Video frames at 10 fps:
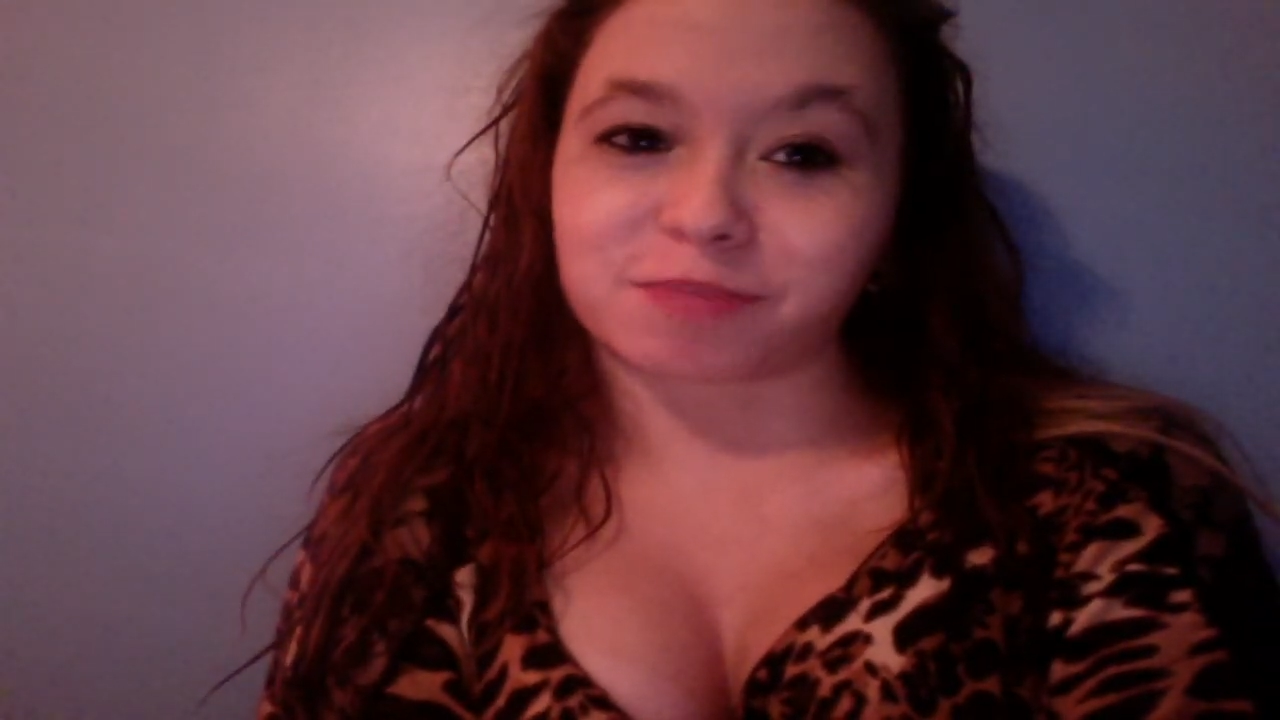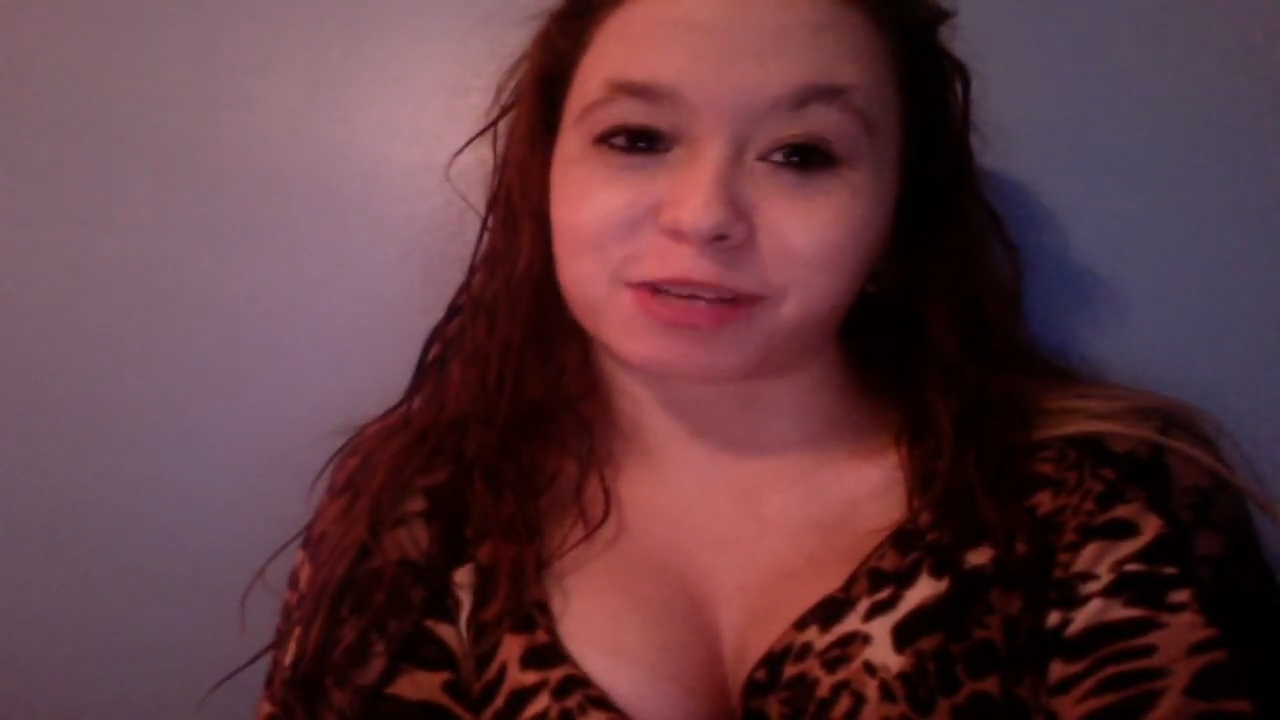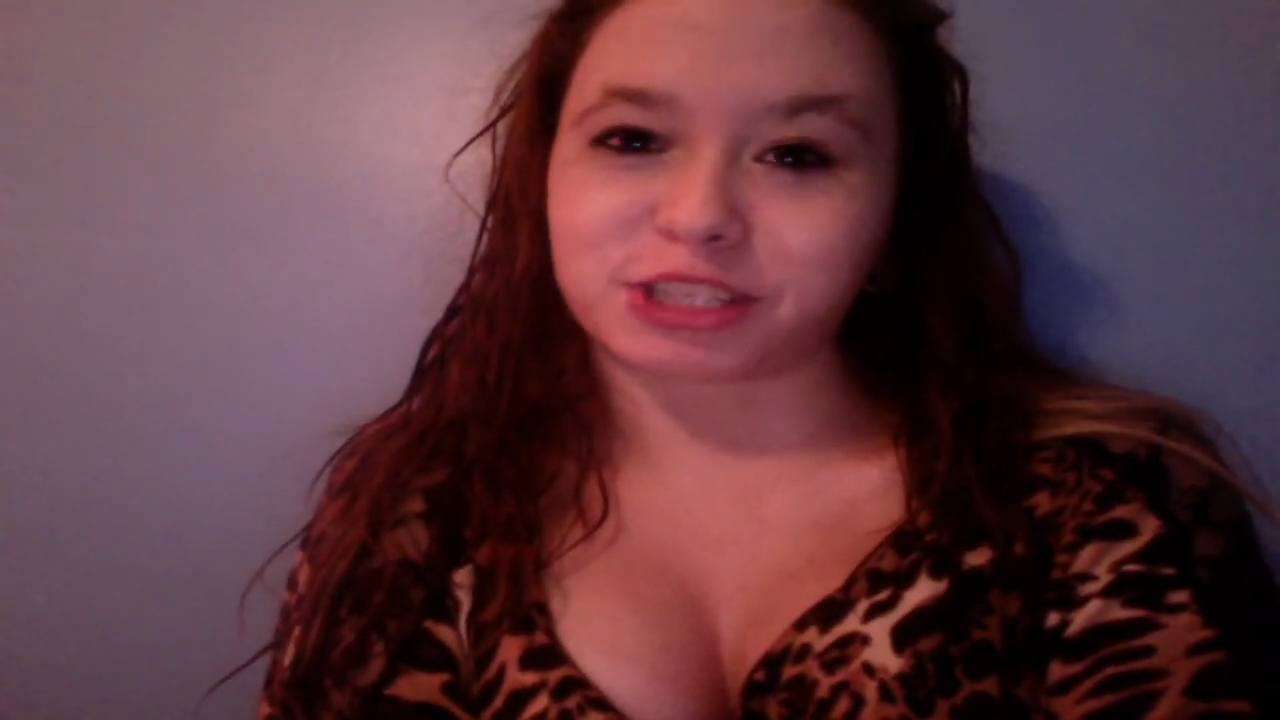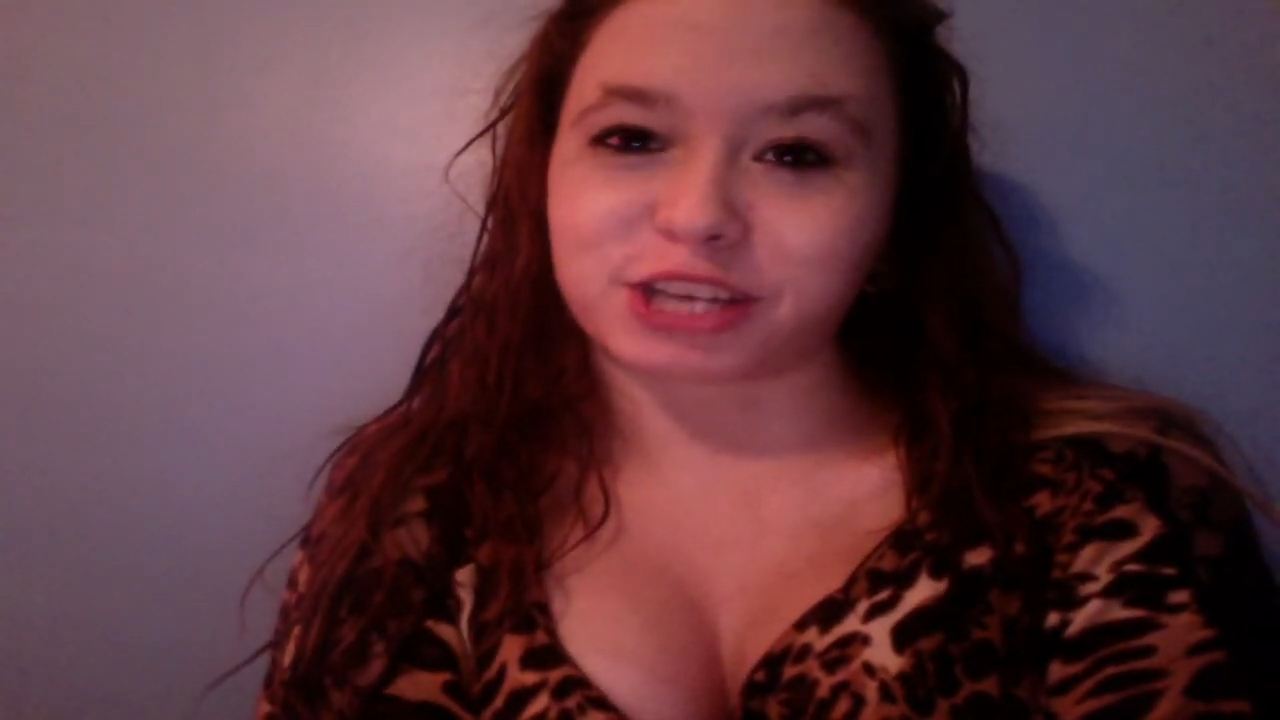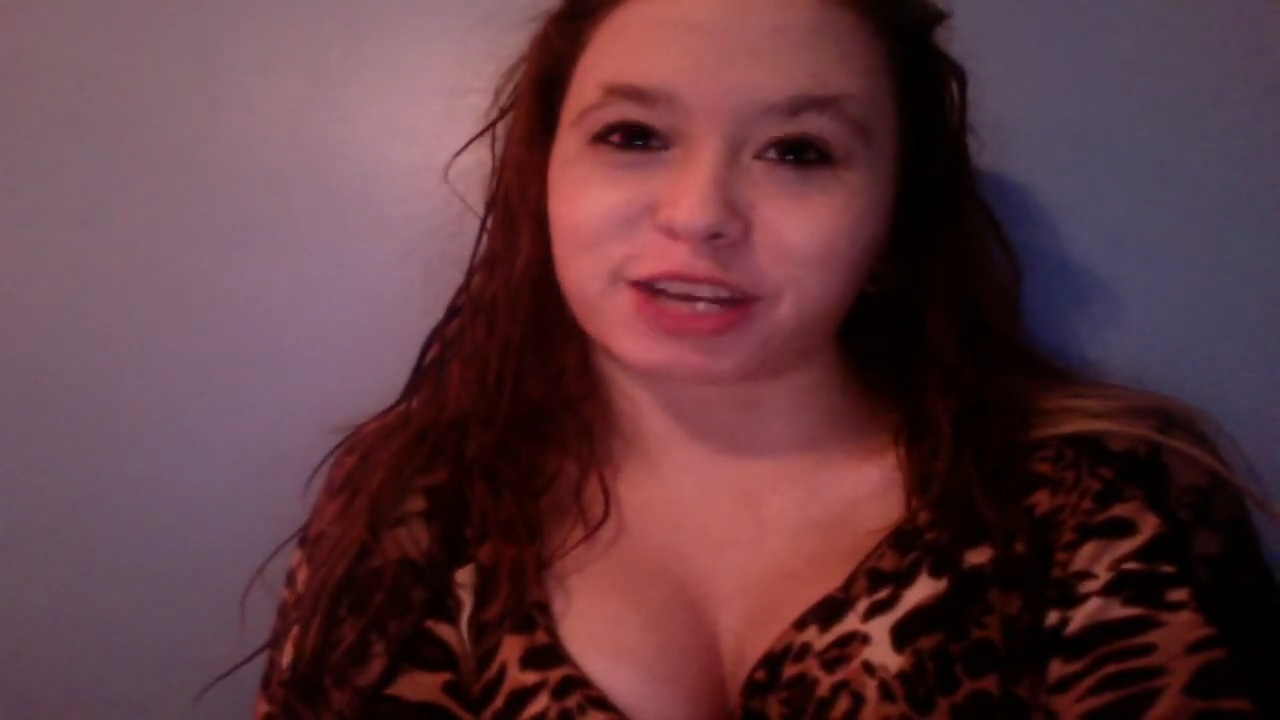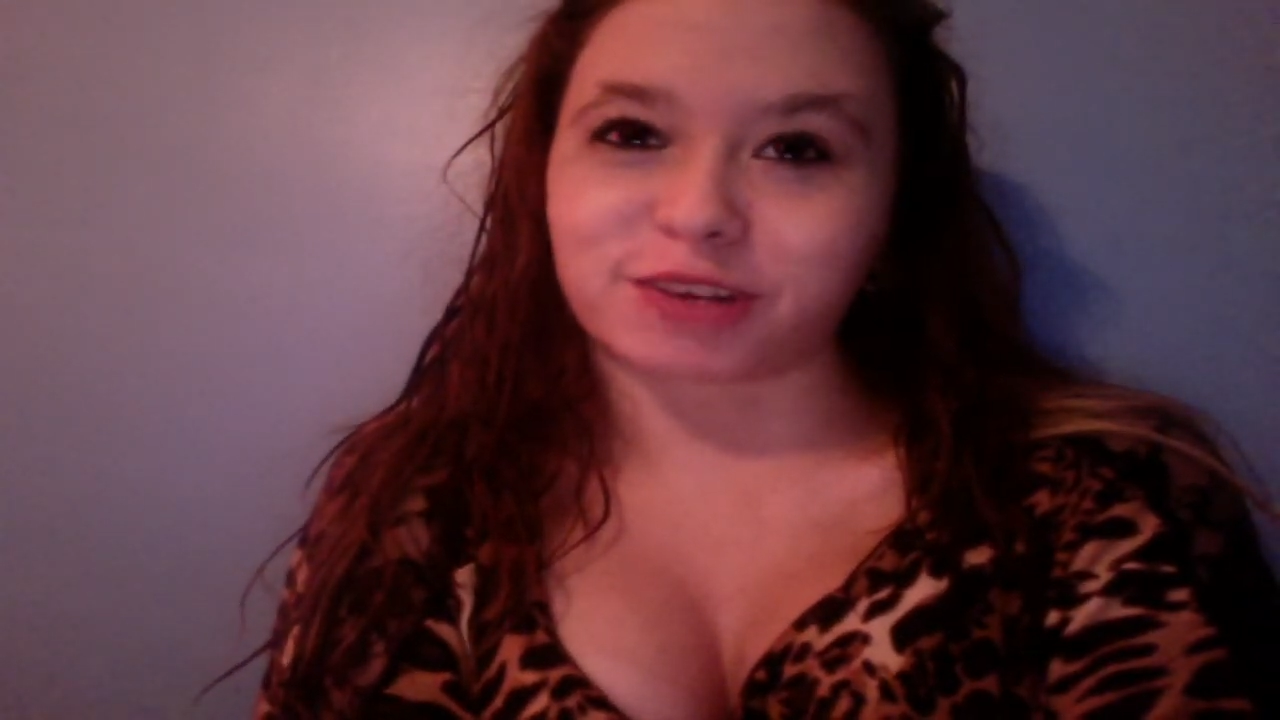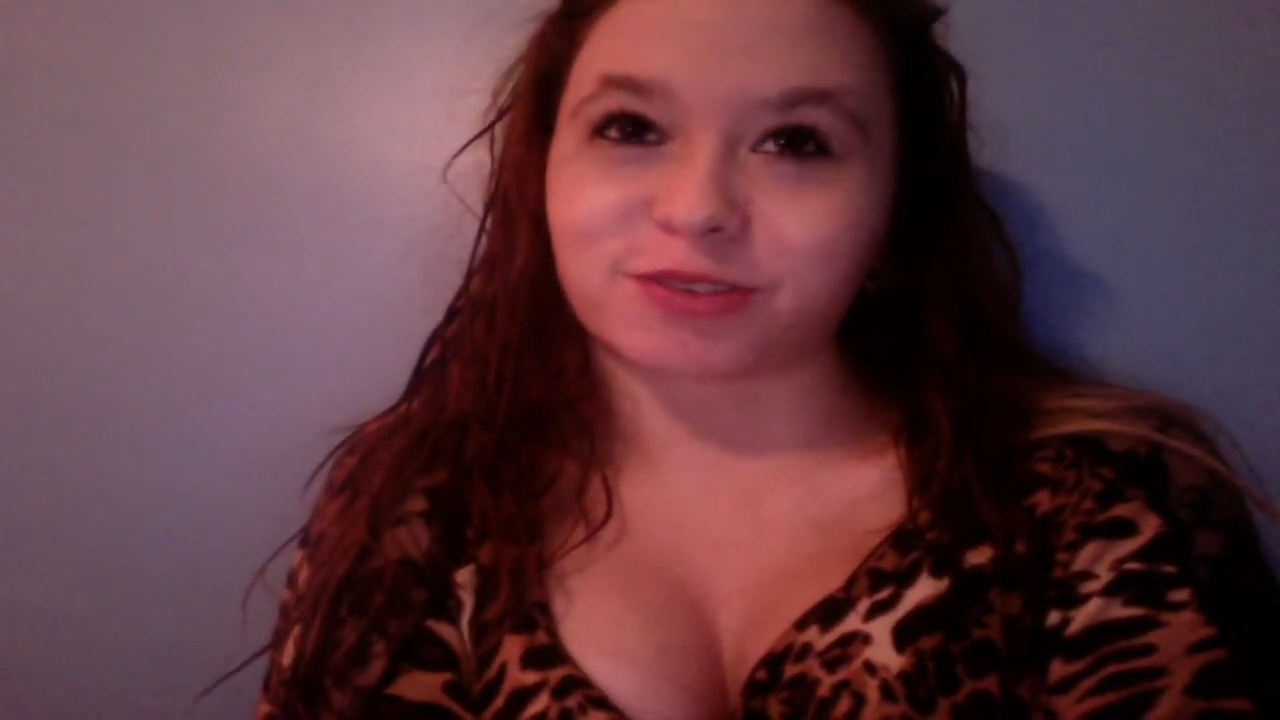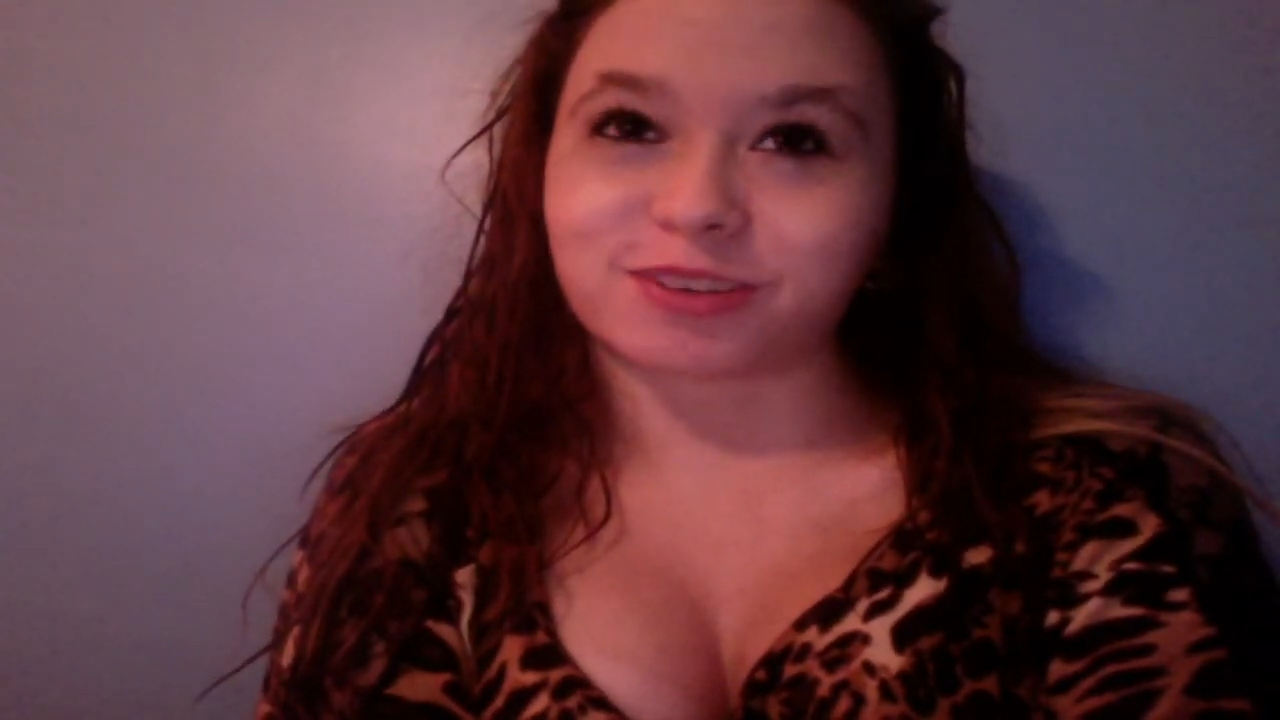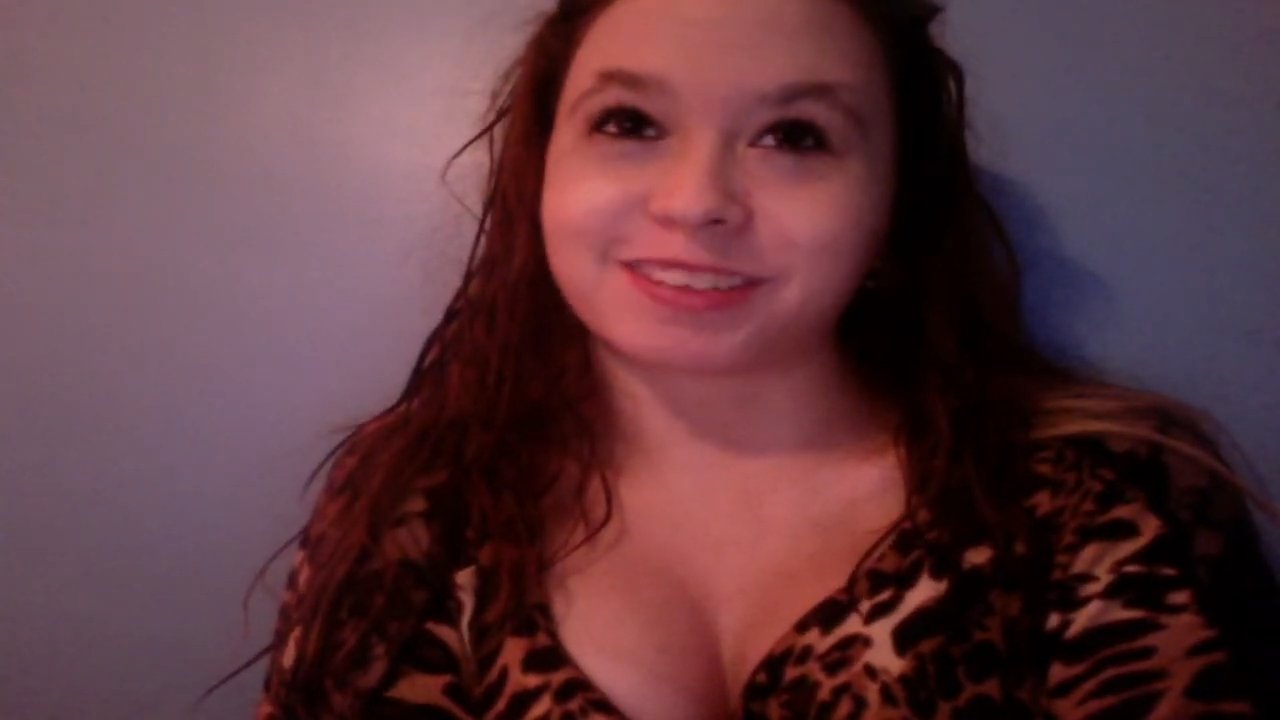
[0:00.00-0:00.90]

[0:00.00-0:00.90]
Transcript: on my channel.